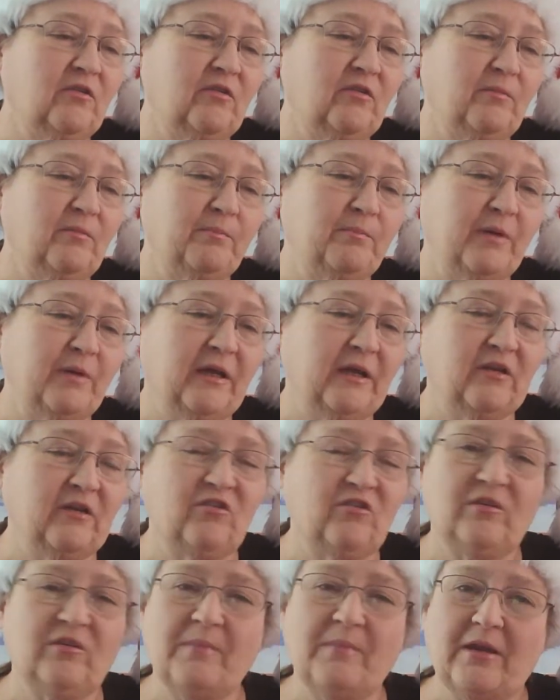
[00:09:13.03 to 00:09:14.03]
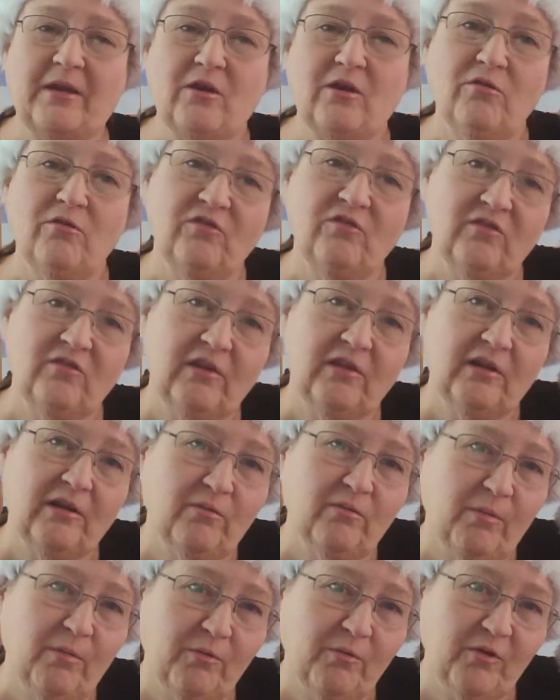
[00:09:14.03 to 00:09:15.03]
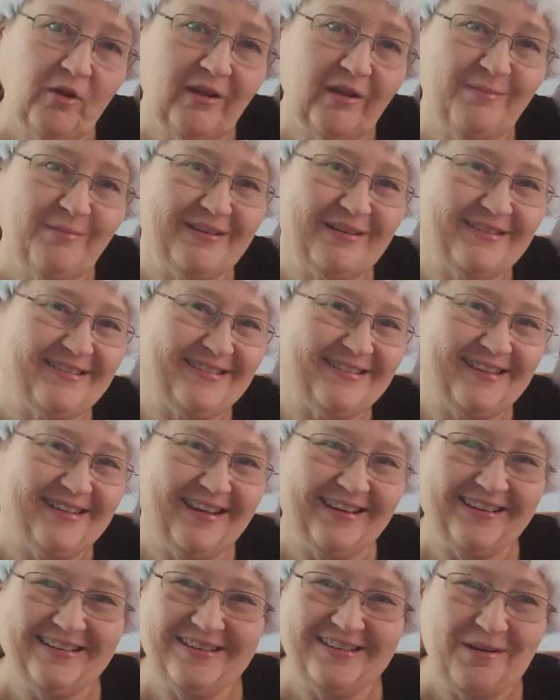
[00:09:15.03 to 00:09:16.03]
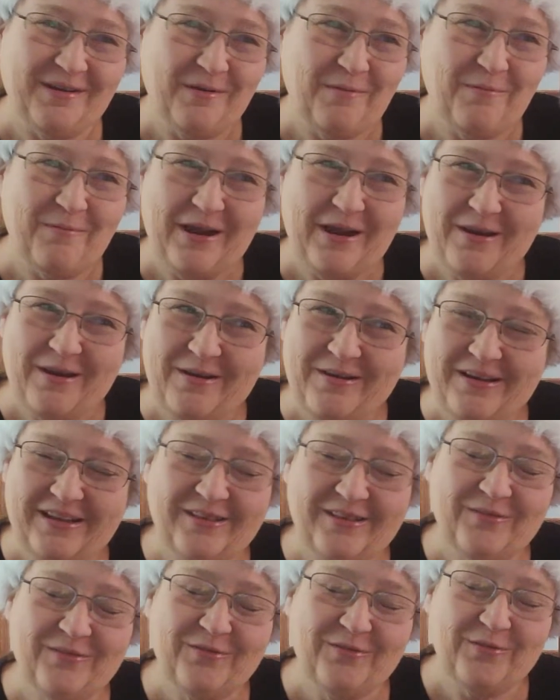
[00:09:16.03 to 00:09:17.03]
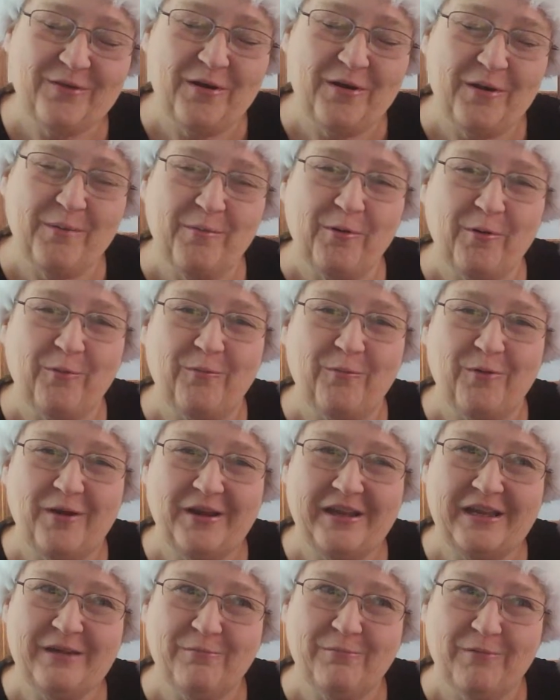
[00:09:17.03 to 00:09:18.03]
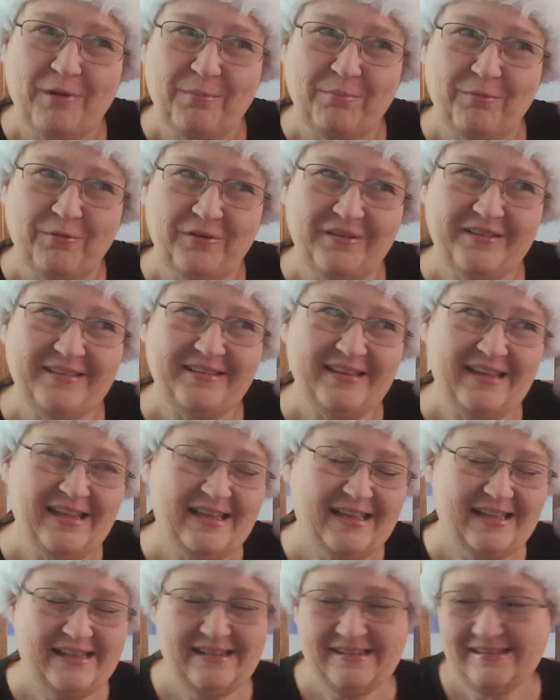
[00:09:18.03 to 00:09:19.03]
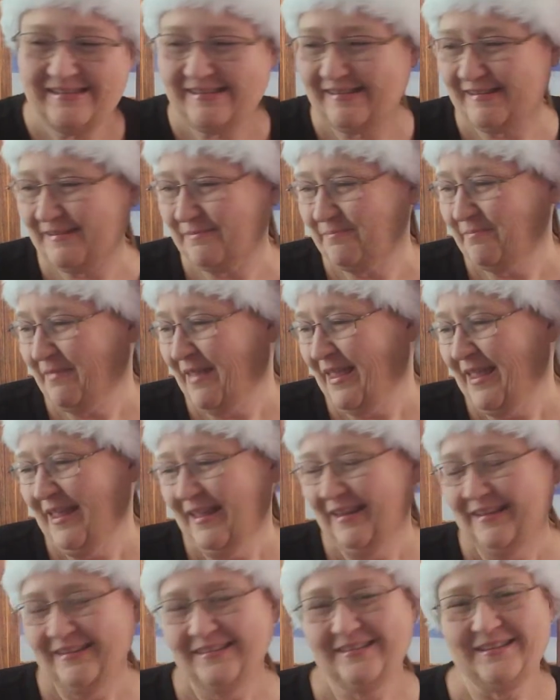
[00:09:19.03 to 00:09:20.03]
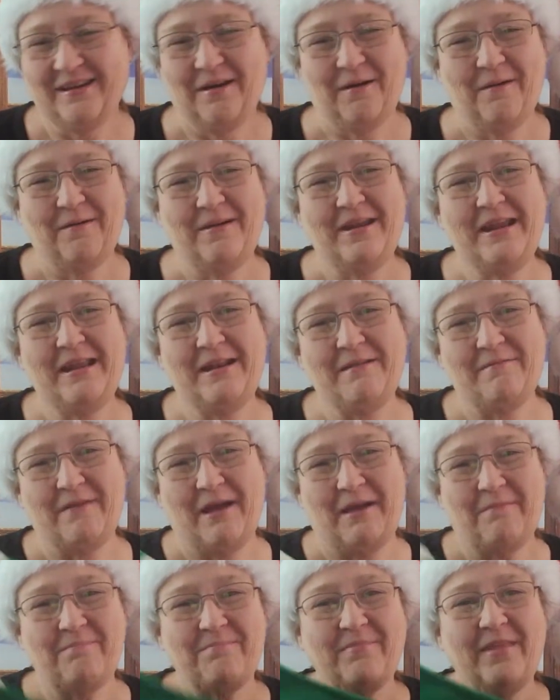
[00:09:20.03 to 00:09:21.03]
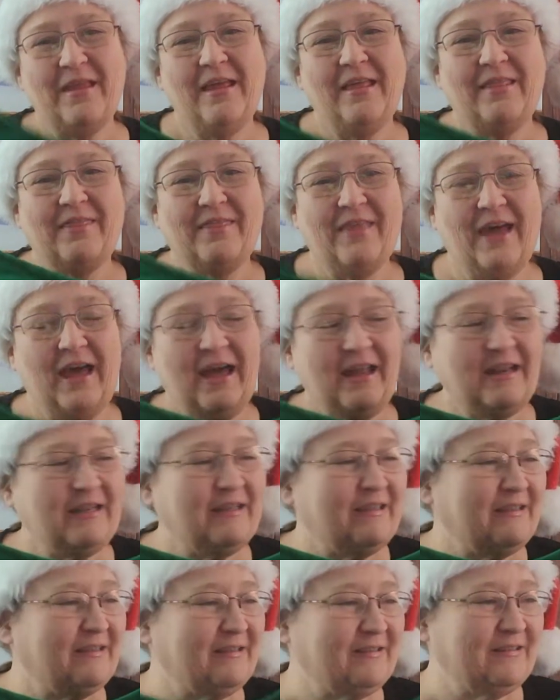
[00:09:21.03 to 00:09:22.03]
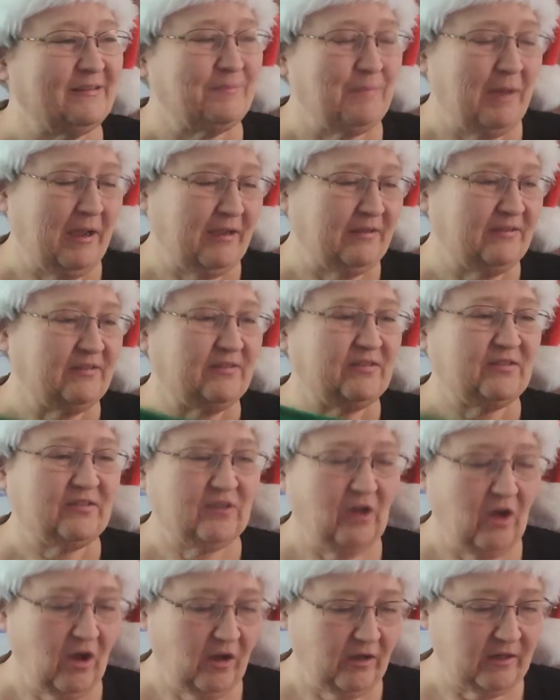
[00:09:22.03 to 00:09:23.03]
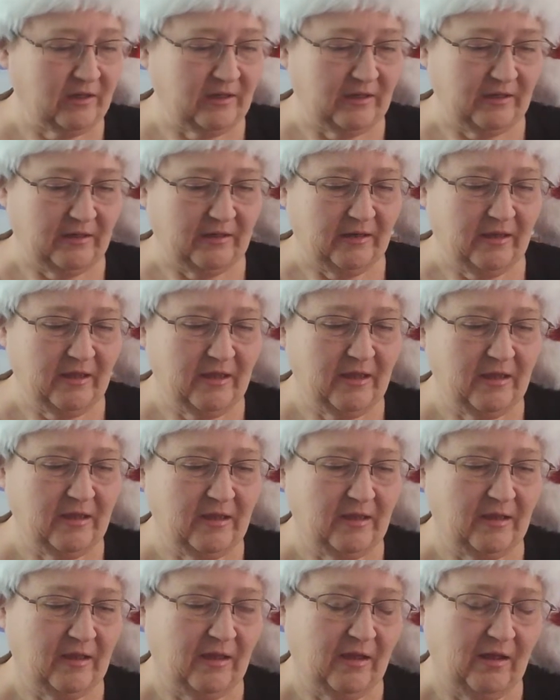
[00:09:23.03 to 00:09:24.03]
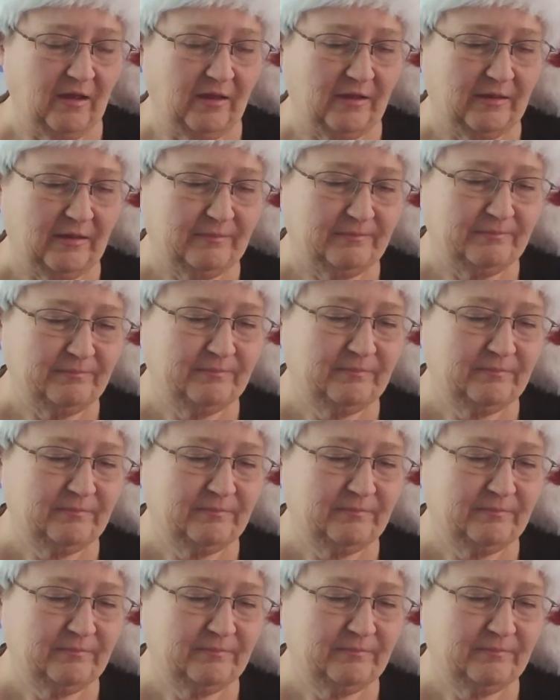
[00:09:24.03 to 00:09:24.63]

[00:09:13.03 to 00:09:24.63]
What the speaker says: But she may know she's getting a rubber ducky, but she's not going to know where it's from or what it represents. So anyway, that is my stocking. You